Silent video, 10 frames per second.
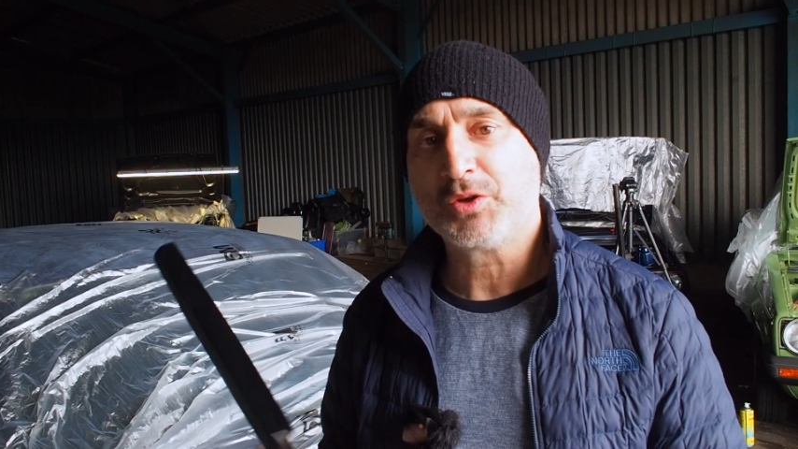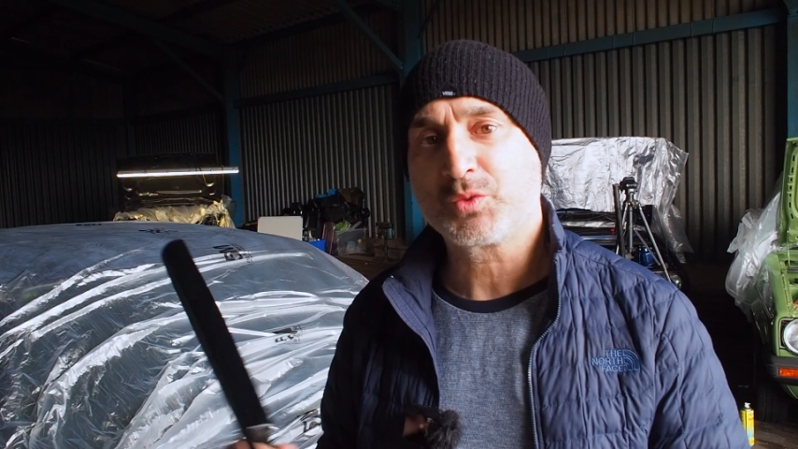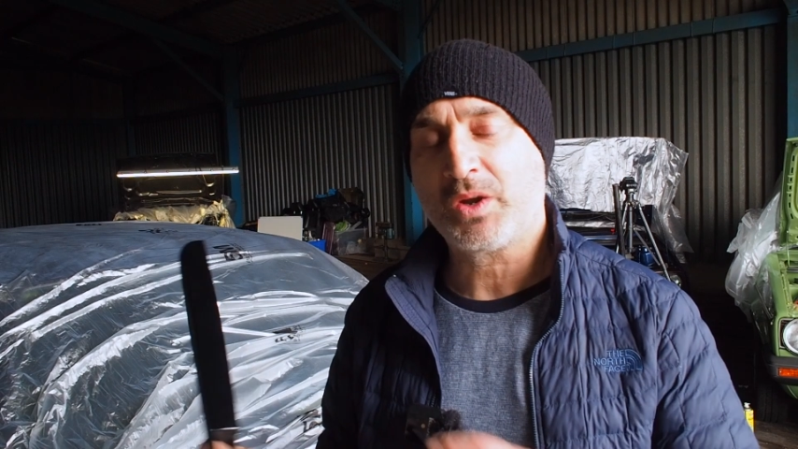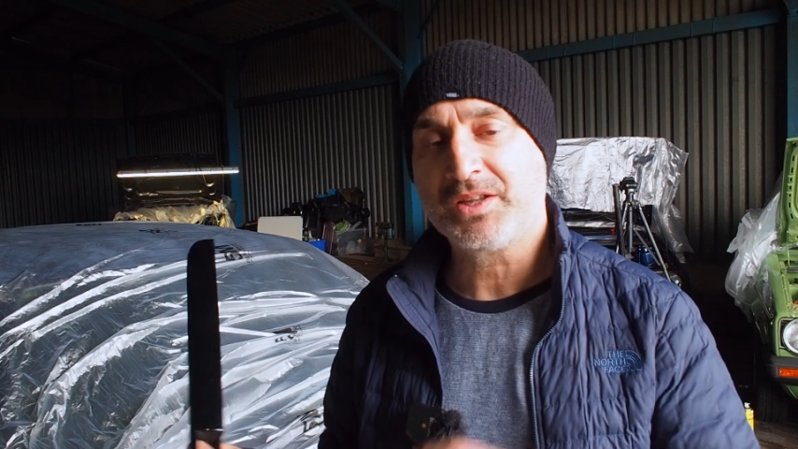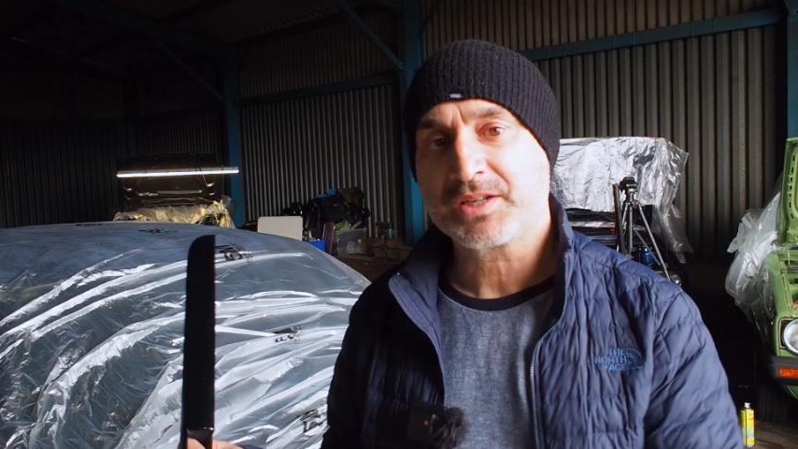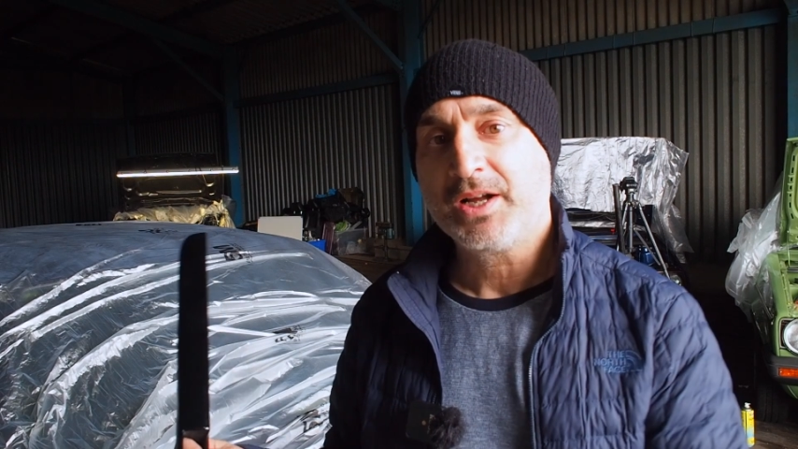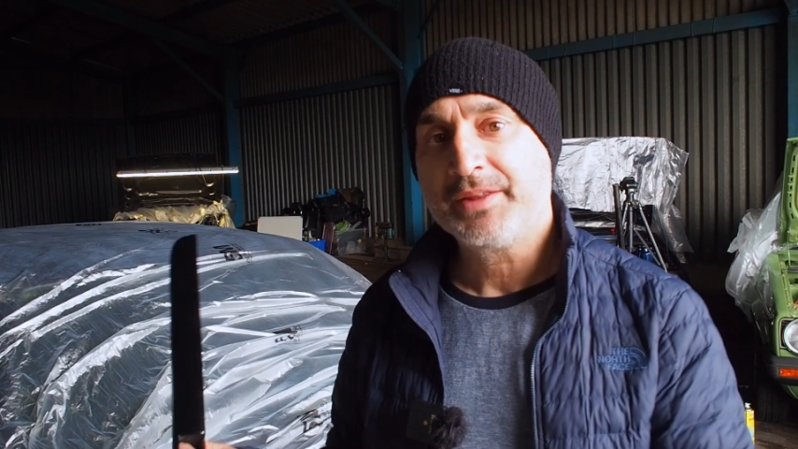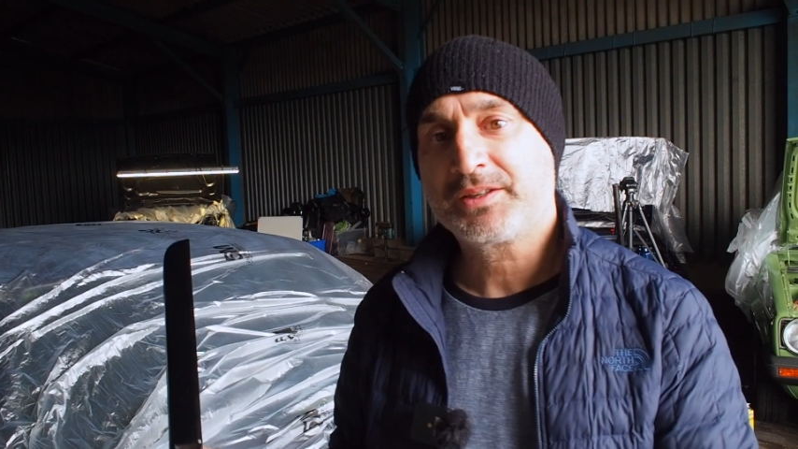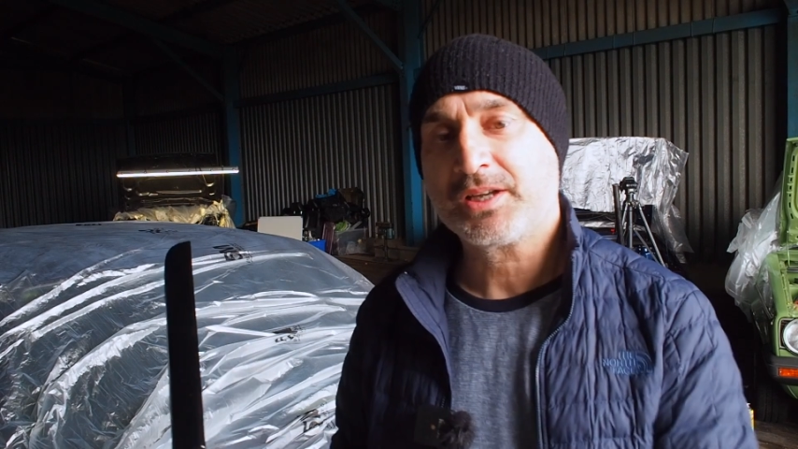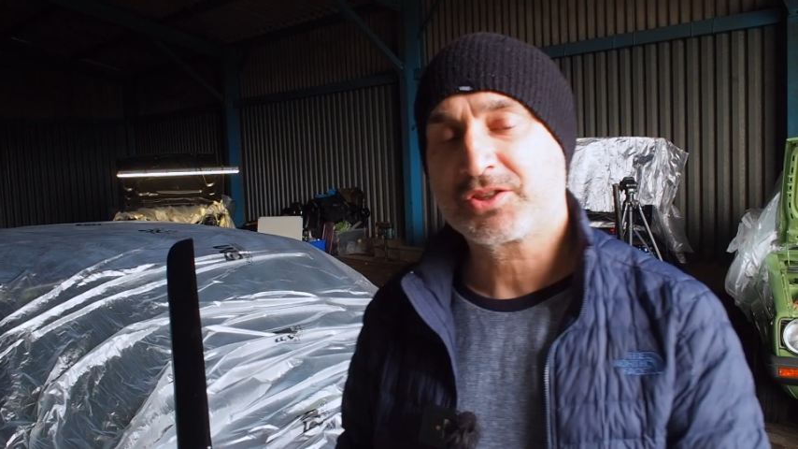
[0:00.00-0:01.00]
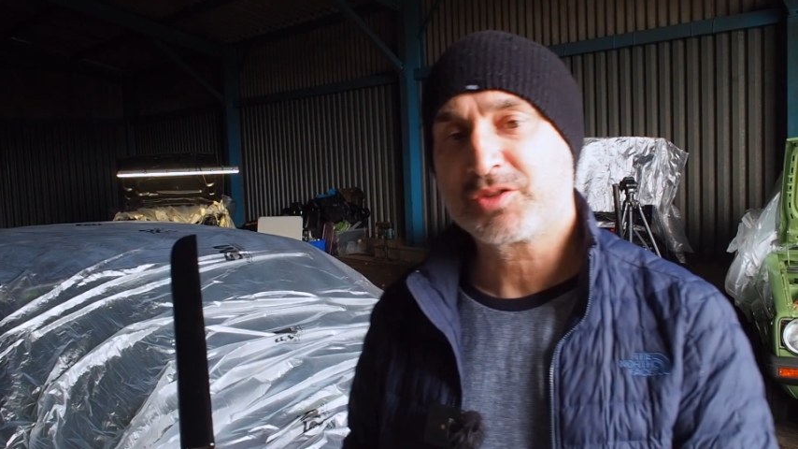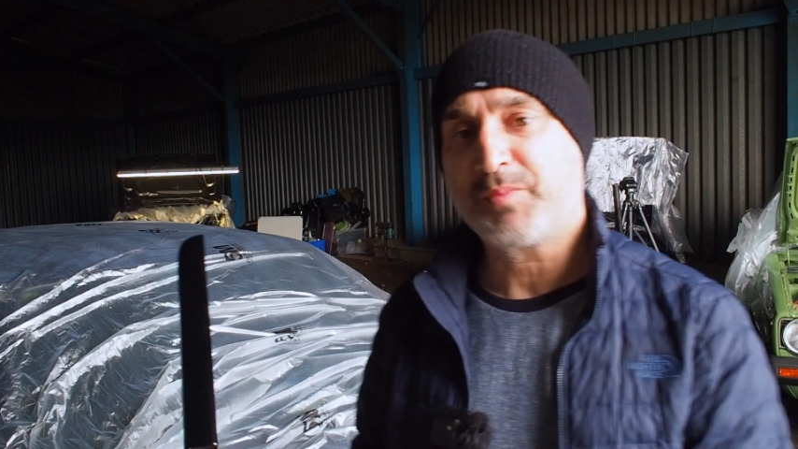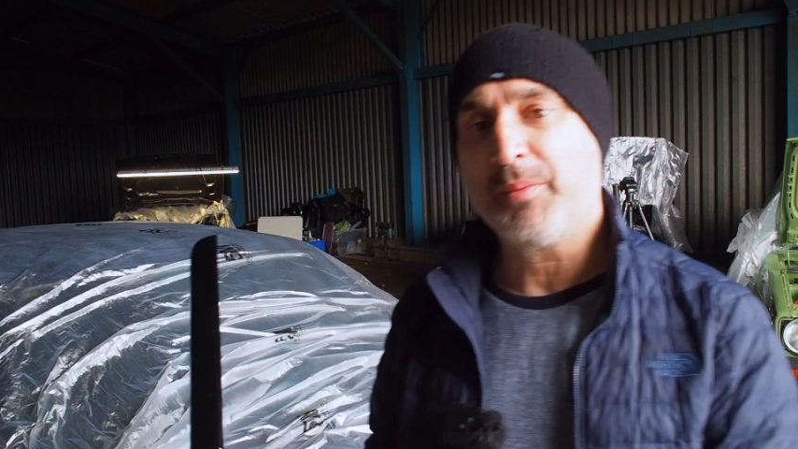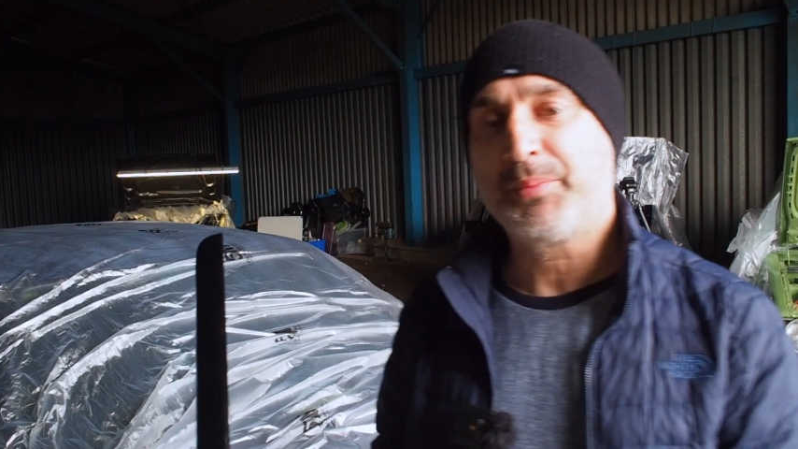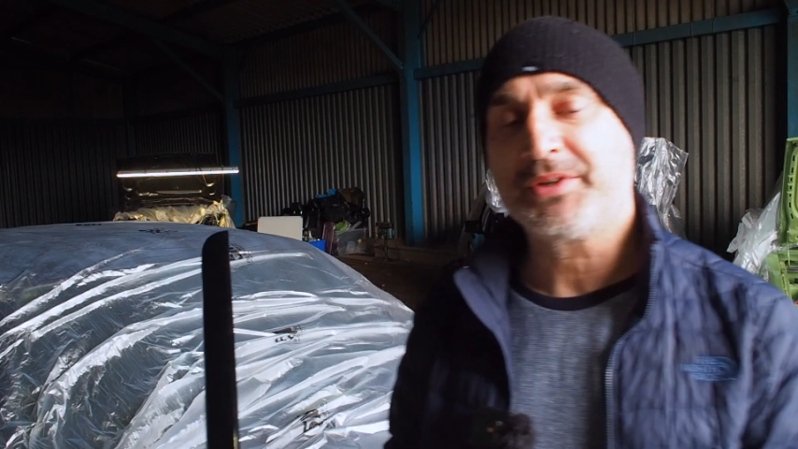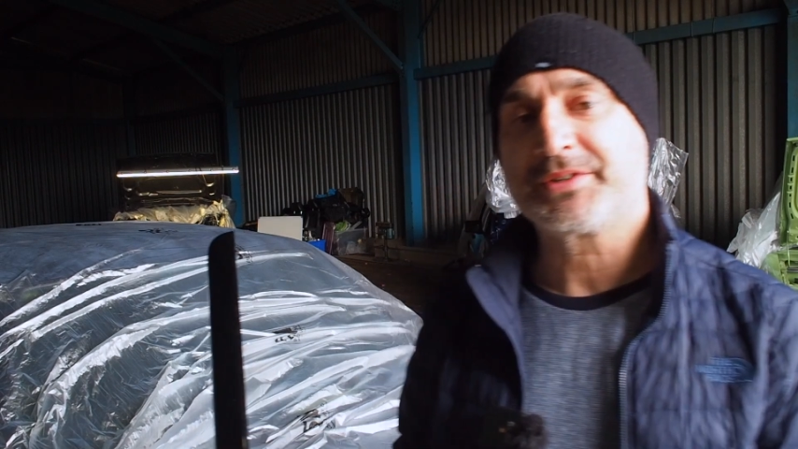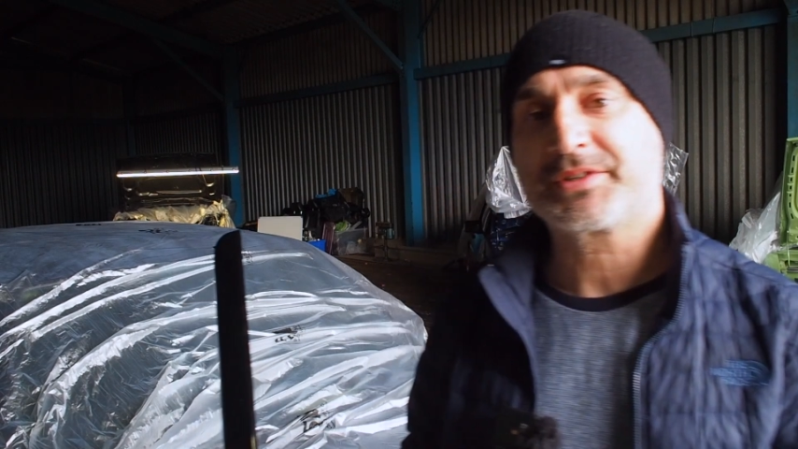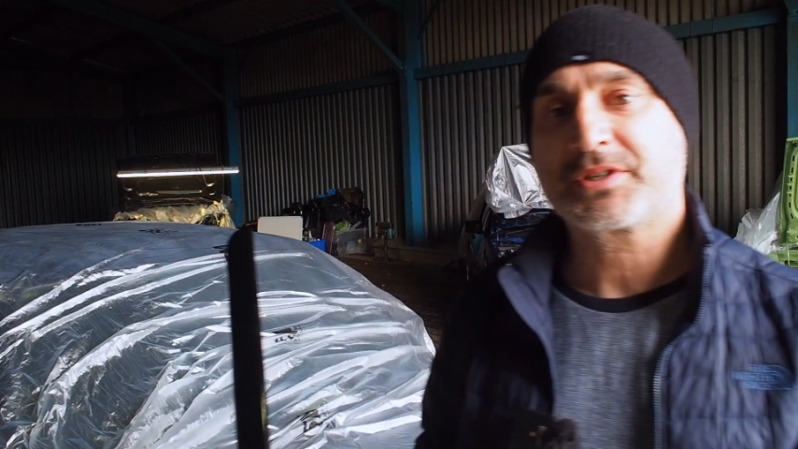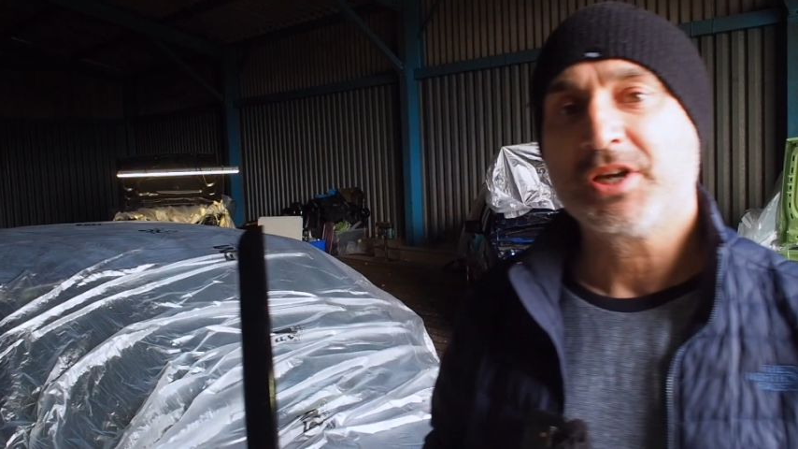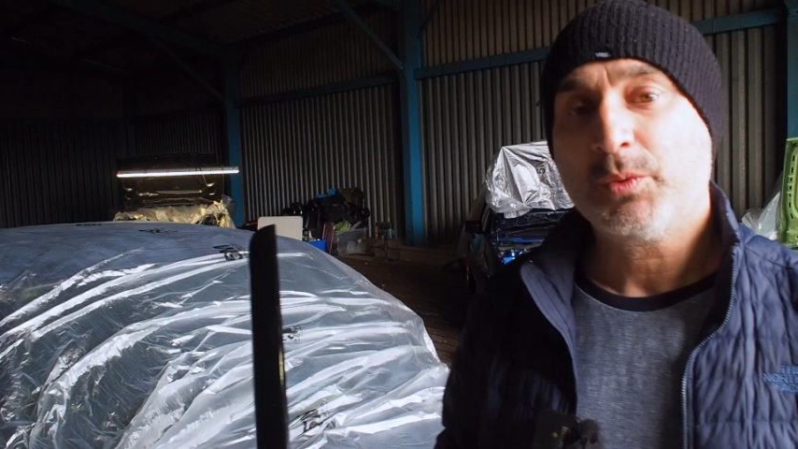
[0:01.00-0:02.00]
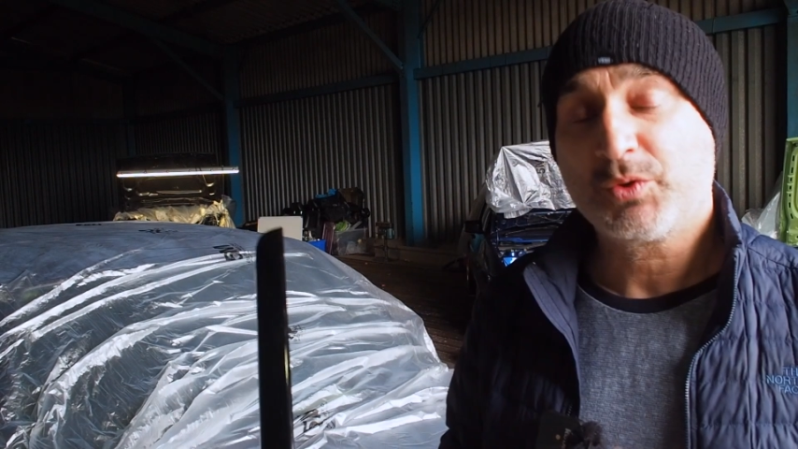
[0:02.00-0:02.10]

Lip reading: as well as the textured bumpers,